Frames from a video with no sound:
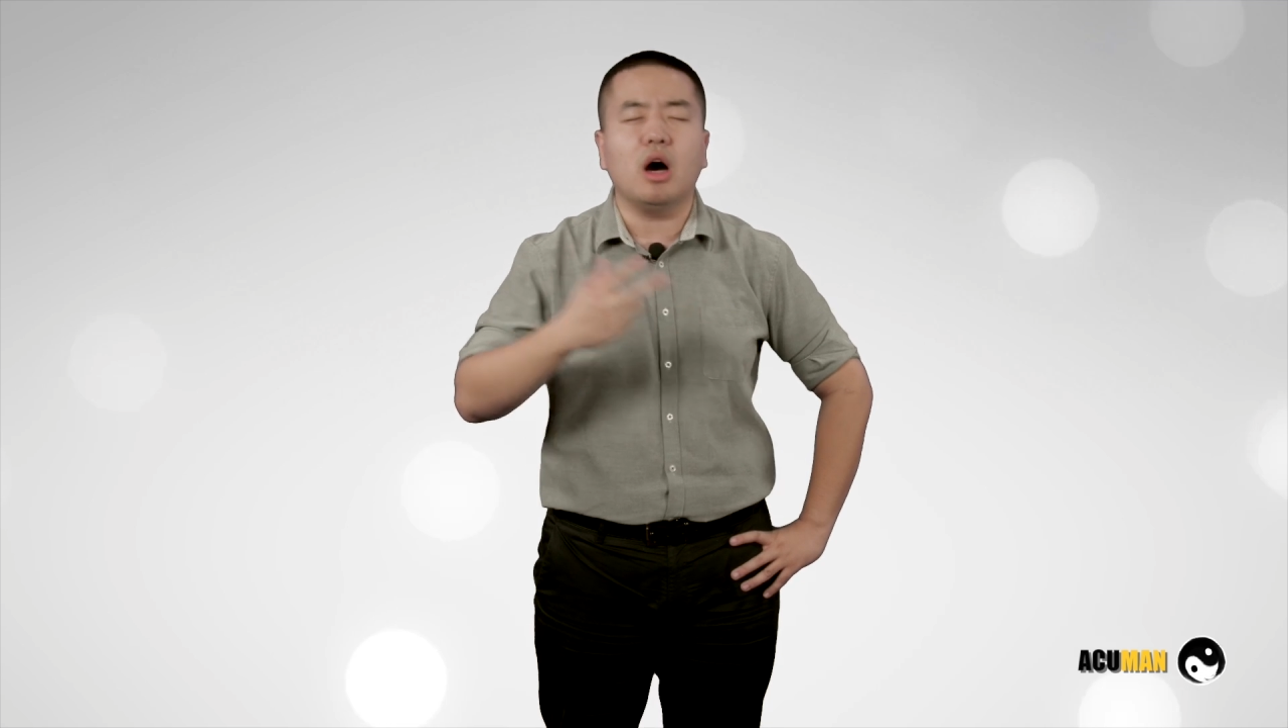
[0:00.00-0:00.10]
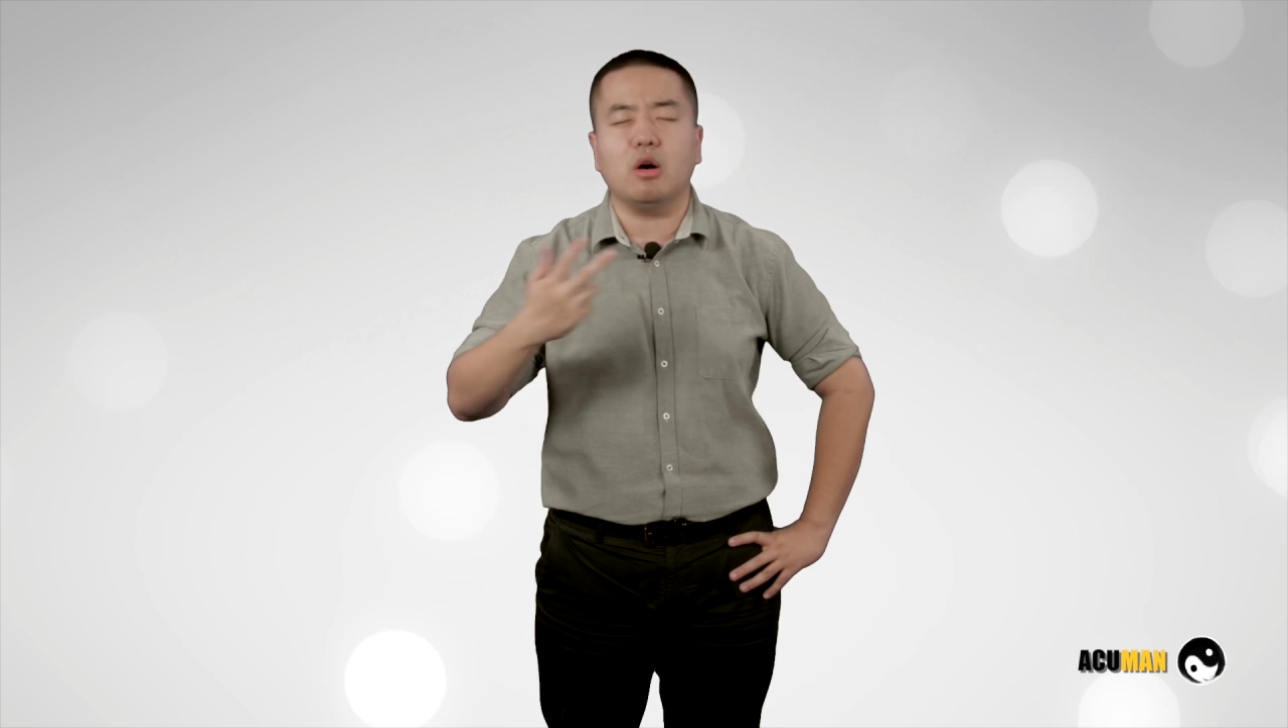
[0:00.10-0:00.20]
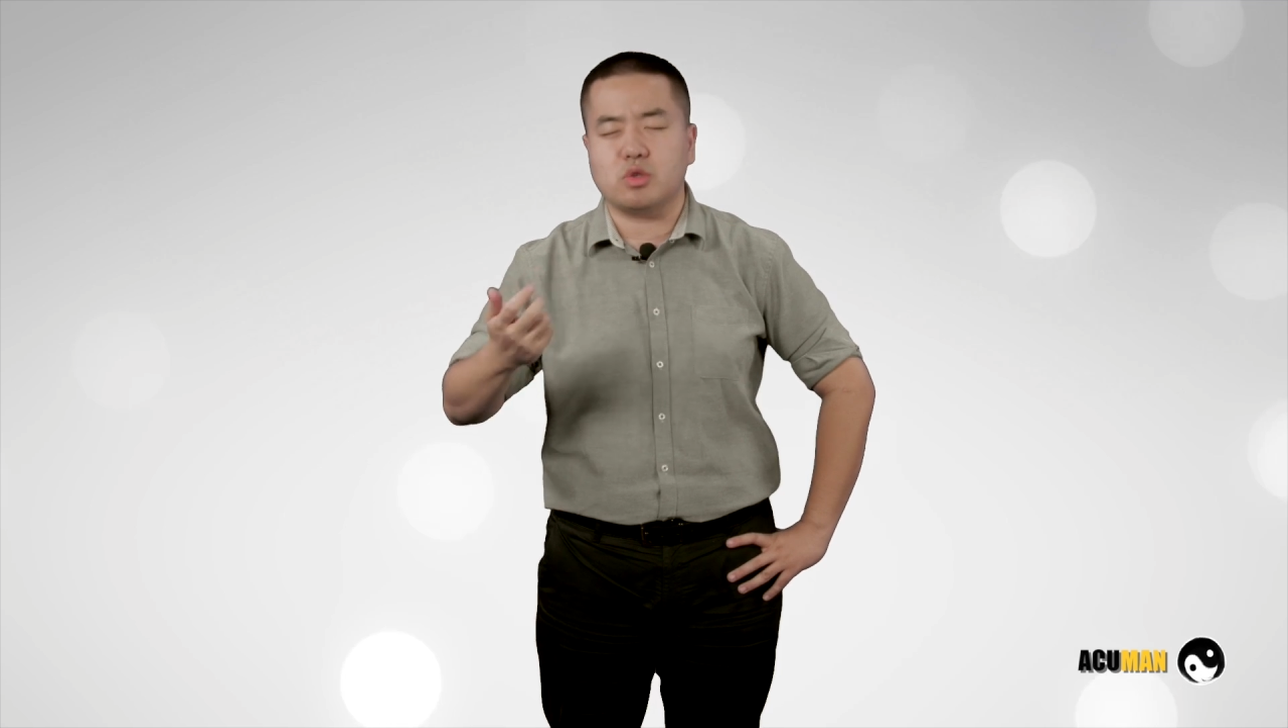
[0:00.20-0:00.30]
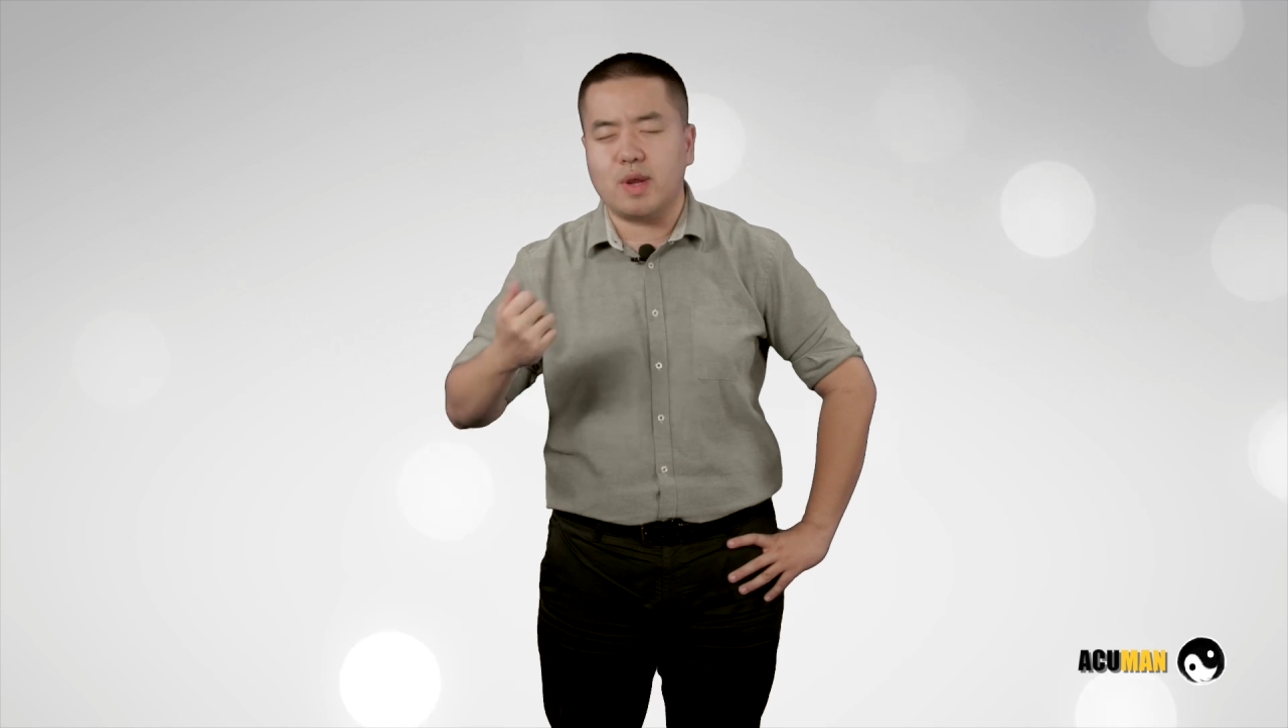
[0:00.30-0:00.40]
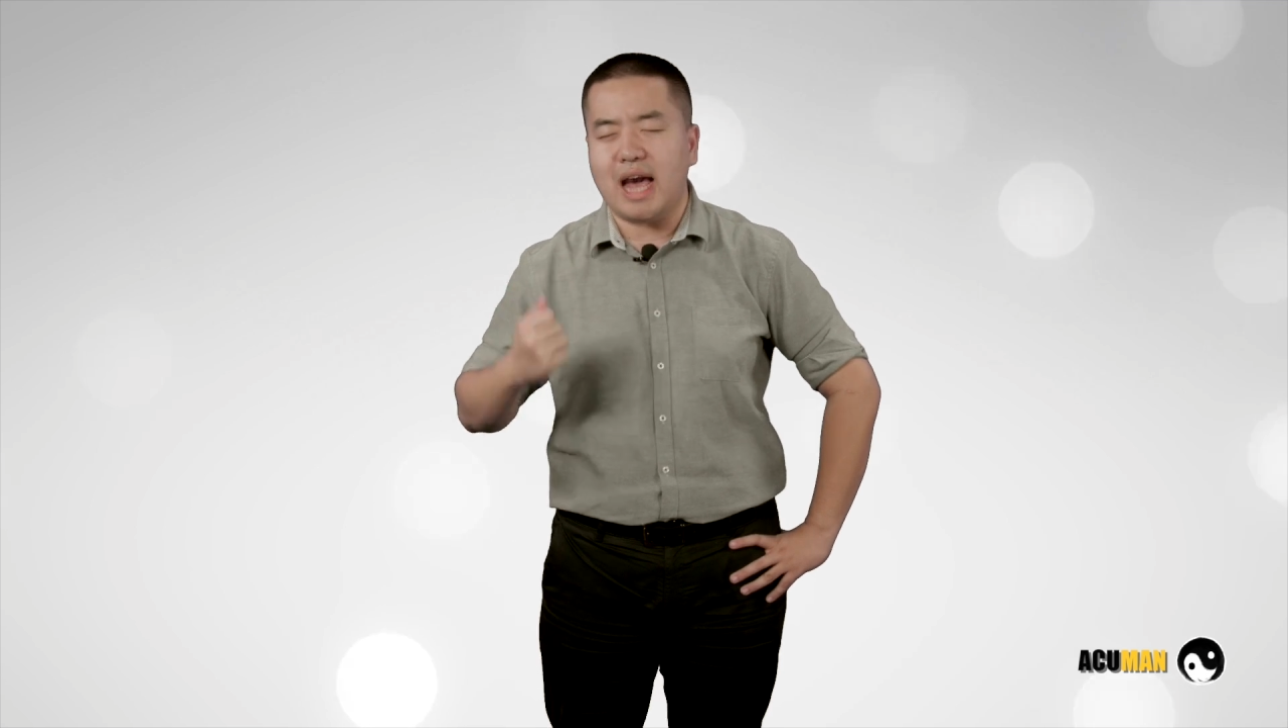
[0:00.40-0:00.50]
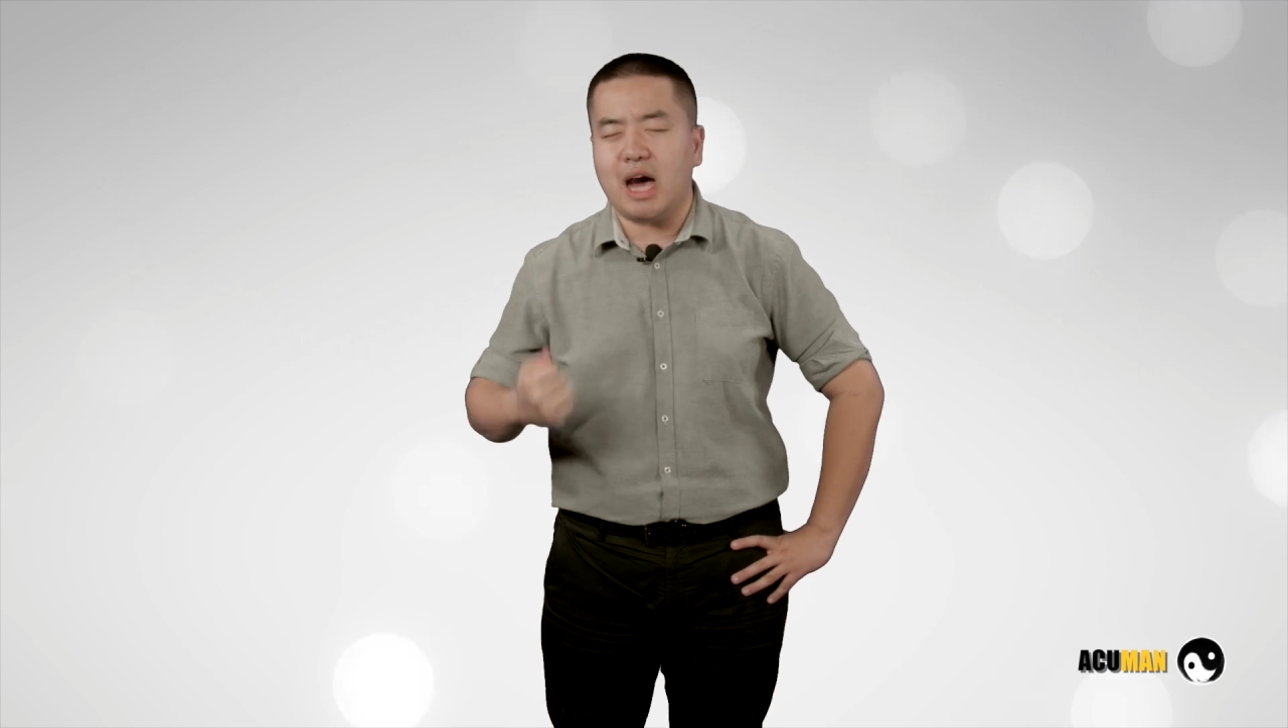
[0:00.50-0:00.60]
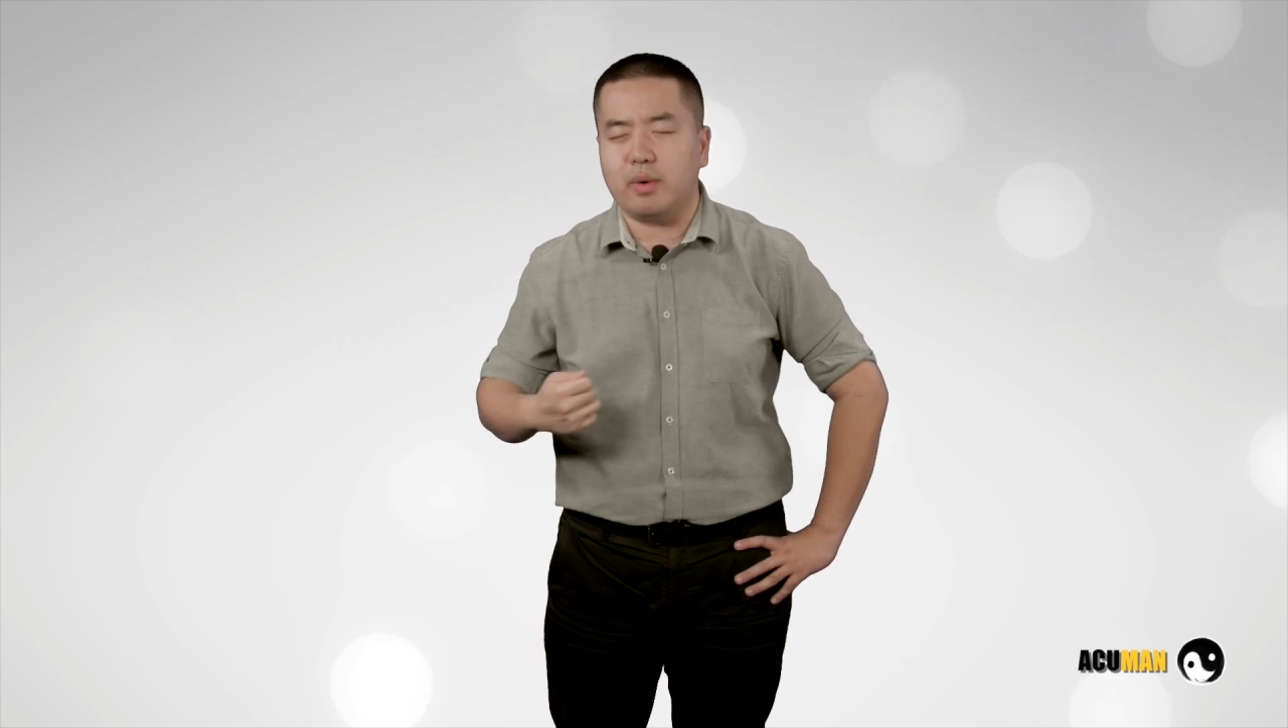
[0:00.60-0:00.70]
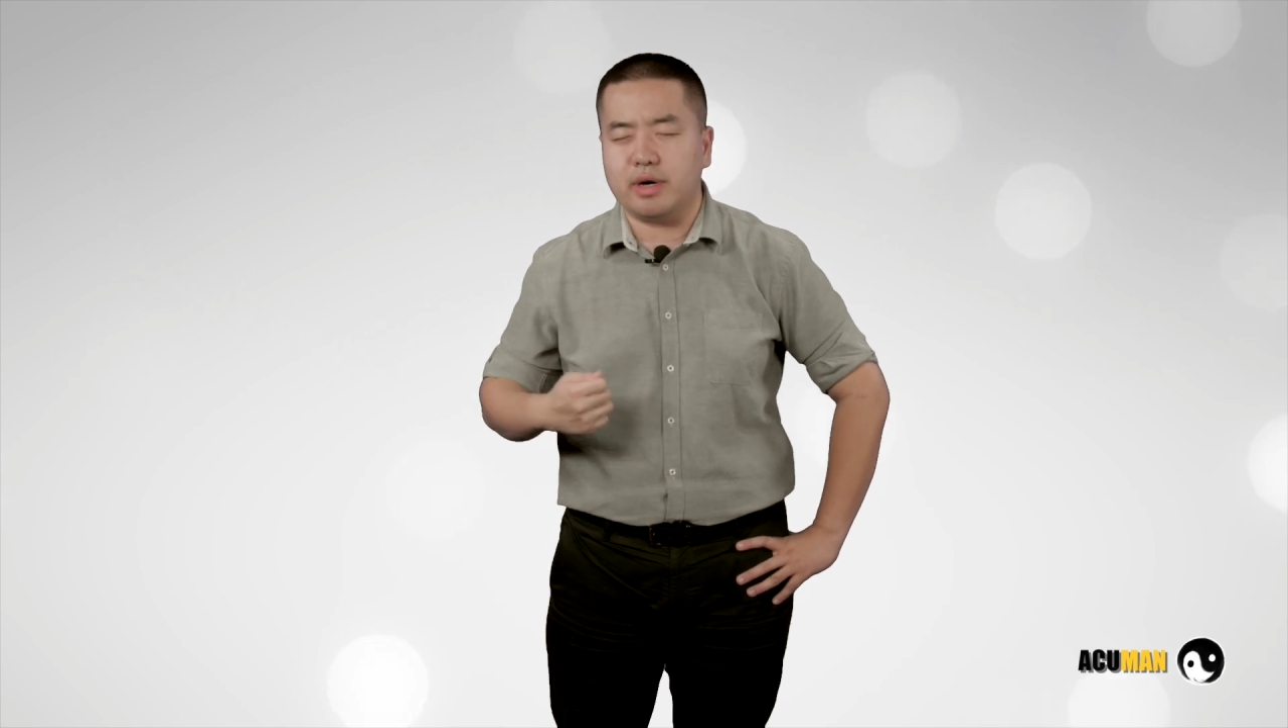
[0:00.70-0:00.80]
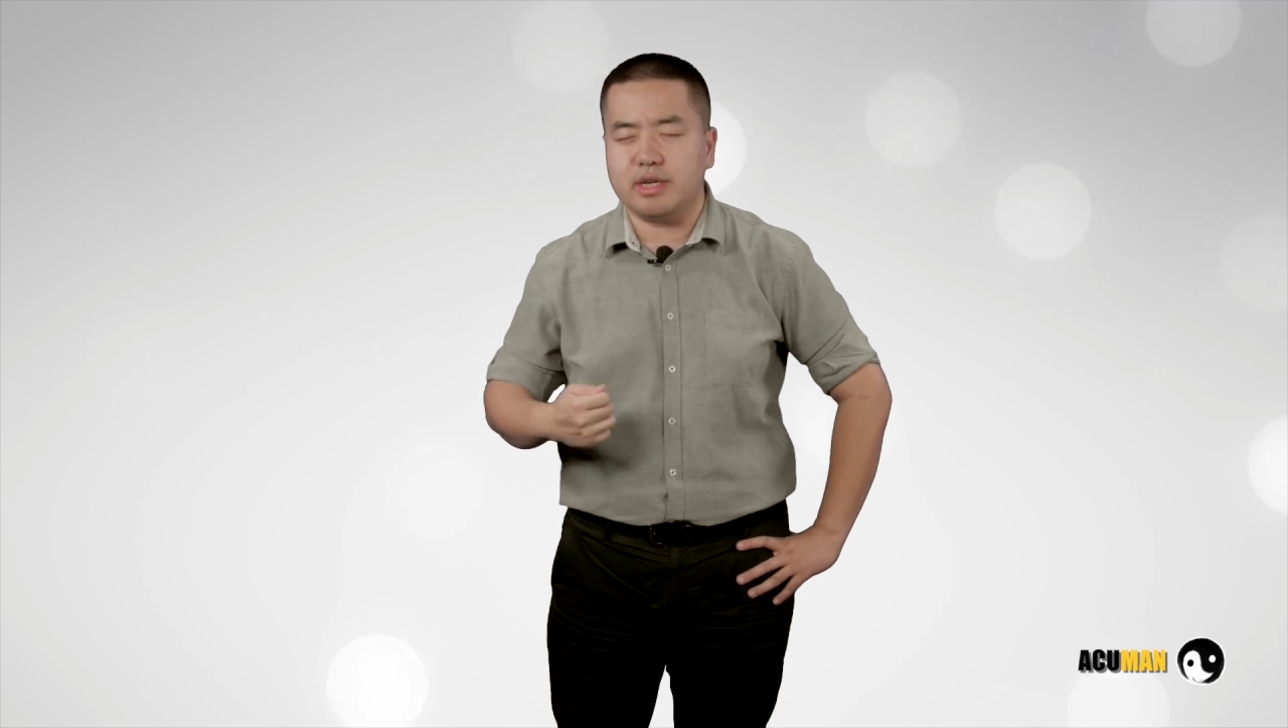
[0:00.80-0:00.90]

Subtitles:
or 3 hours.